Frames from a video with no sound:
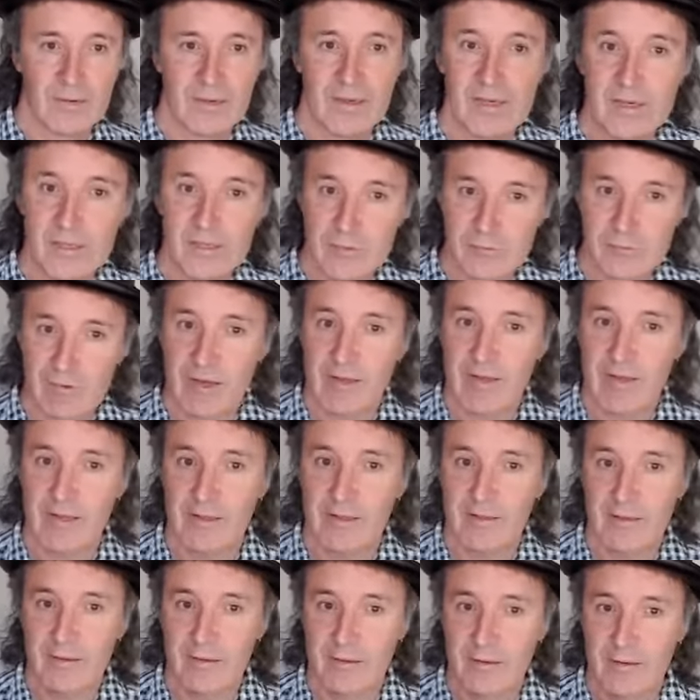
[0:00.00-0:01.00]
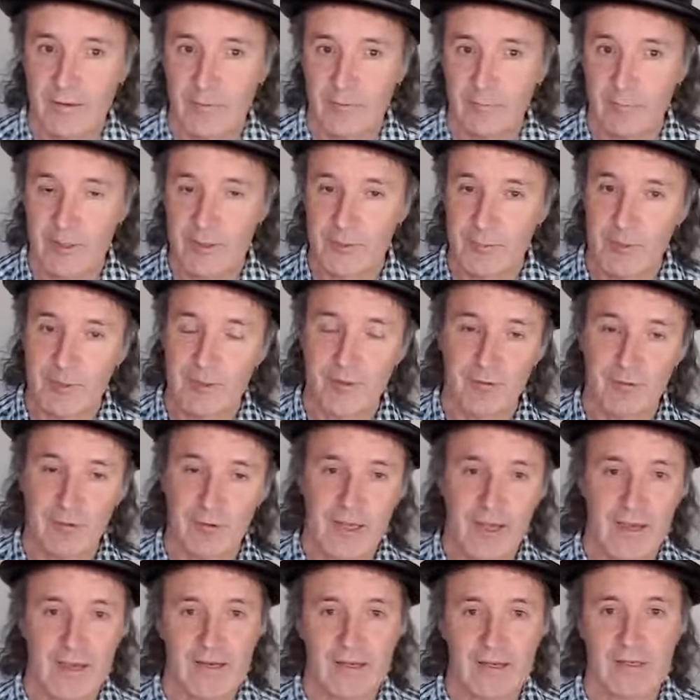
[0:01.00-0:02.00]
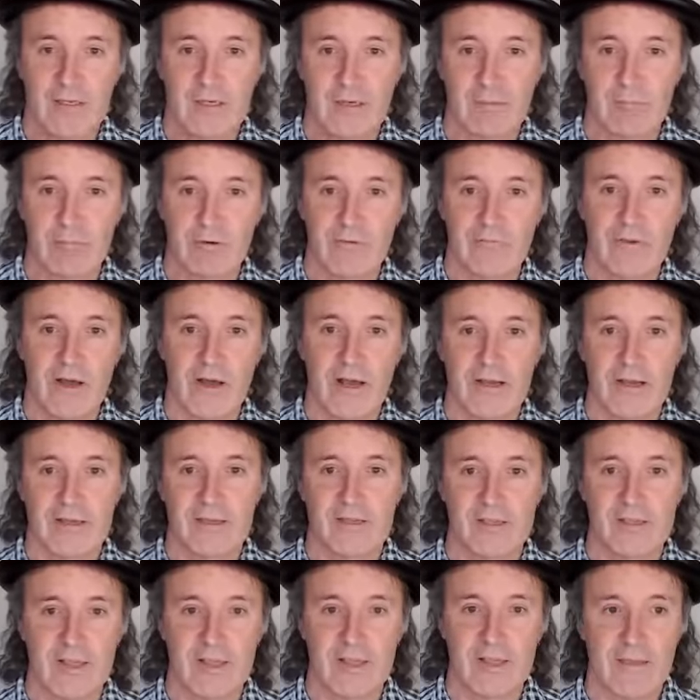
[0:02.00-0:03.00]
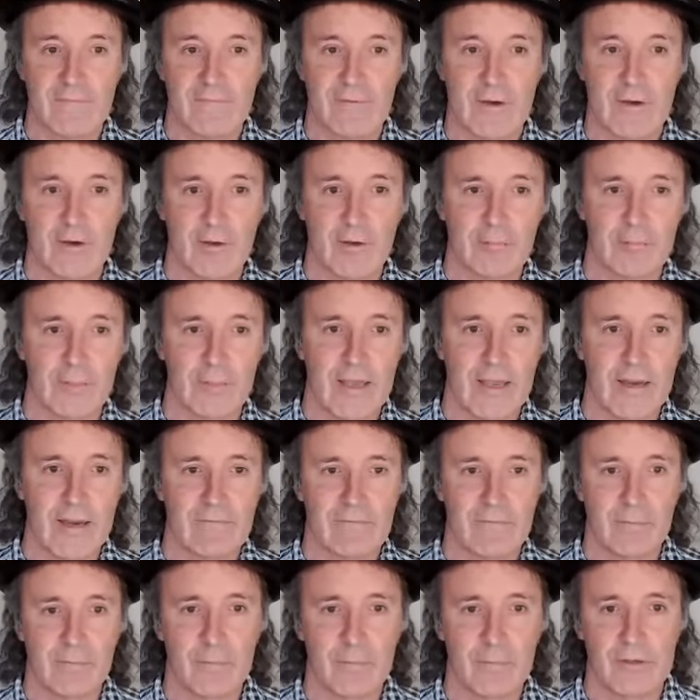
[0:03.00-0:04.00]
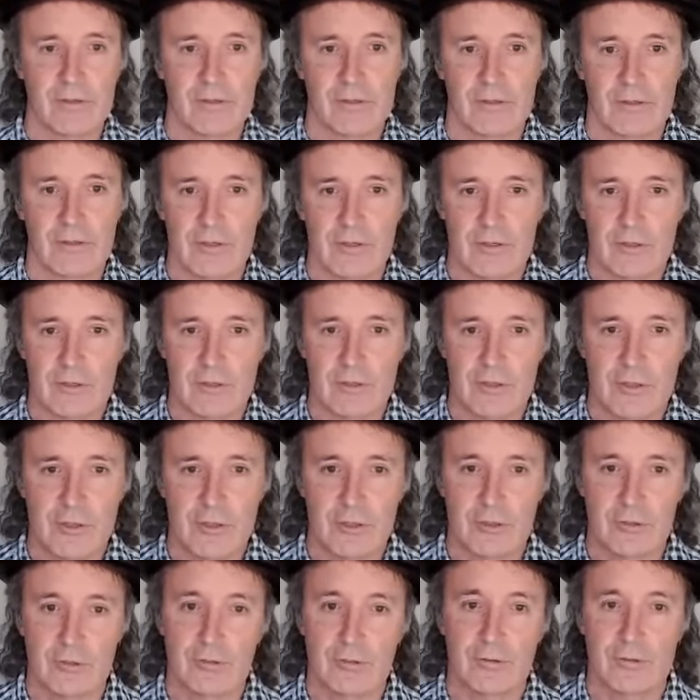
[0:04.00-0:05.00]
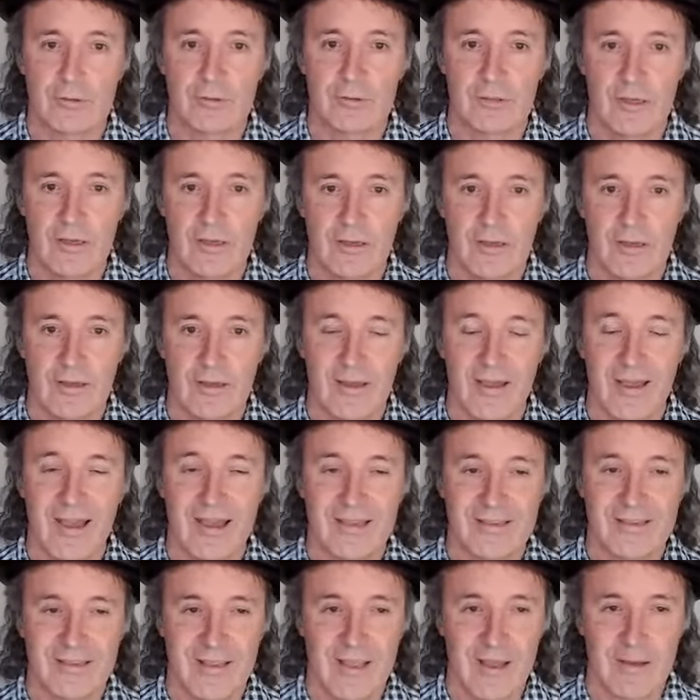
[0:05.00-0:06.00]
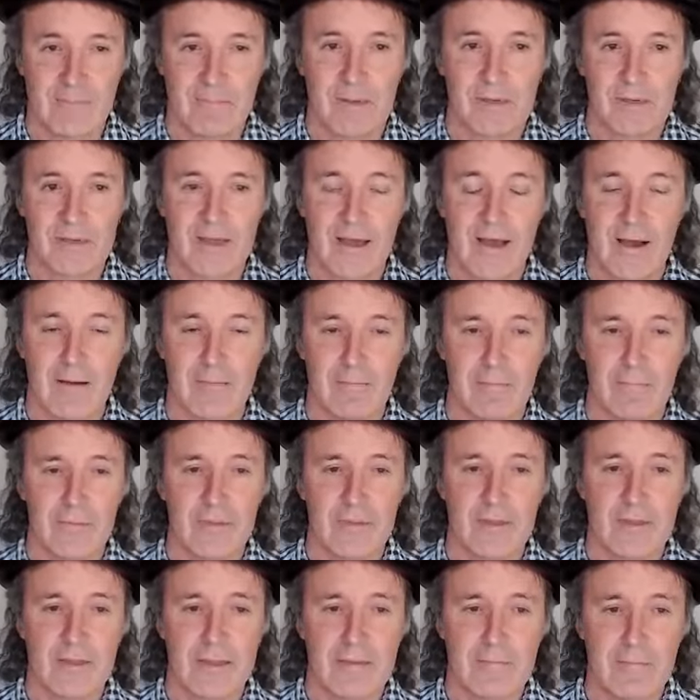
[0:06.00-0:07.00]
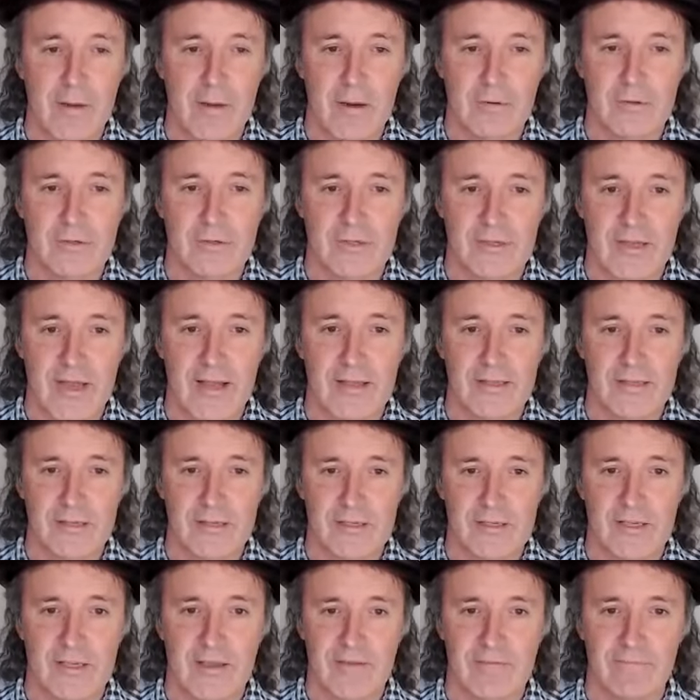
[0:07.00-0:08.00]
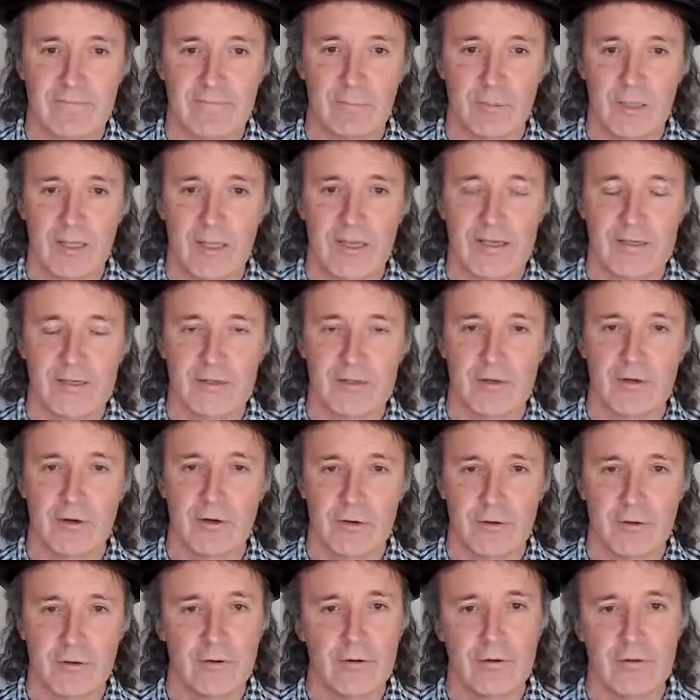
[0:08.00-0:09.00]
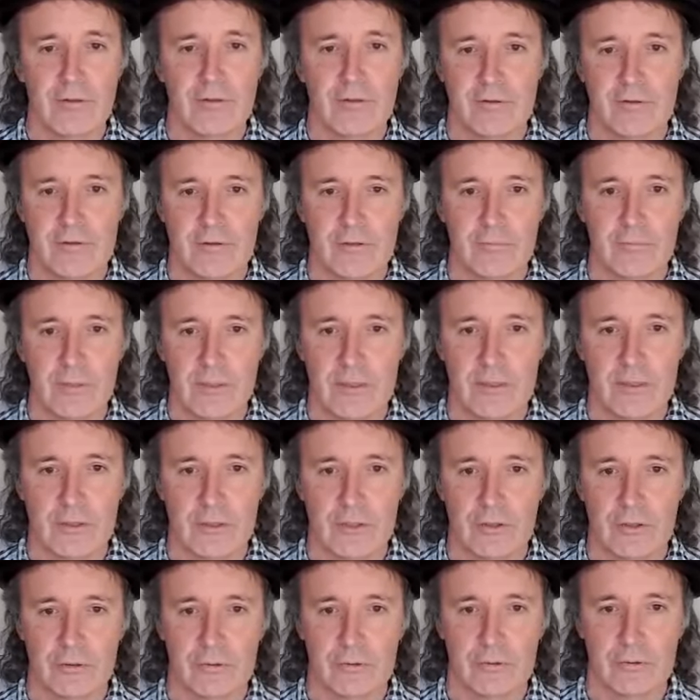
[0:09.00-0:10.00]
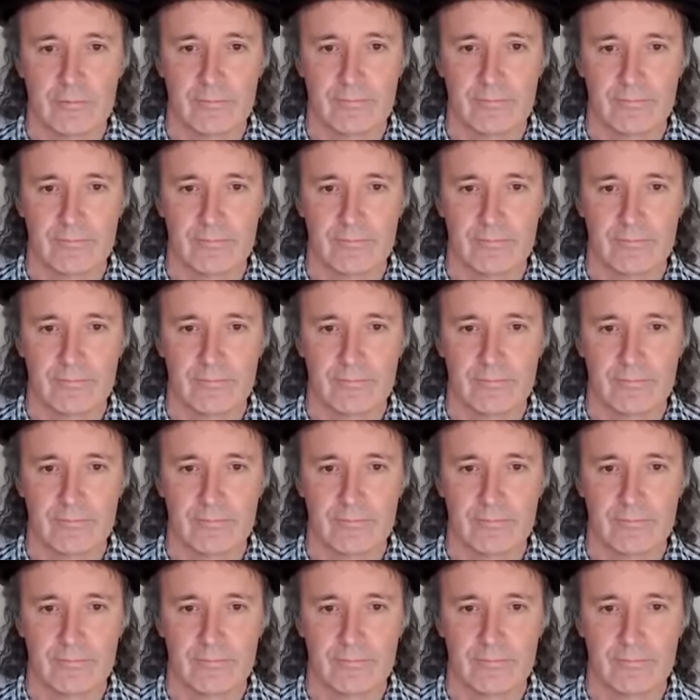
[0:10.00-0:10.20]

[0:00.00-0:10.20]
Israel, which was created to provide a safe homeland for persecuted Jews, has now become the most unsafe place on earth to be a Jew.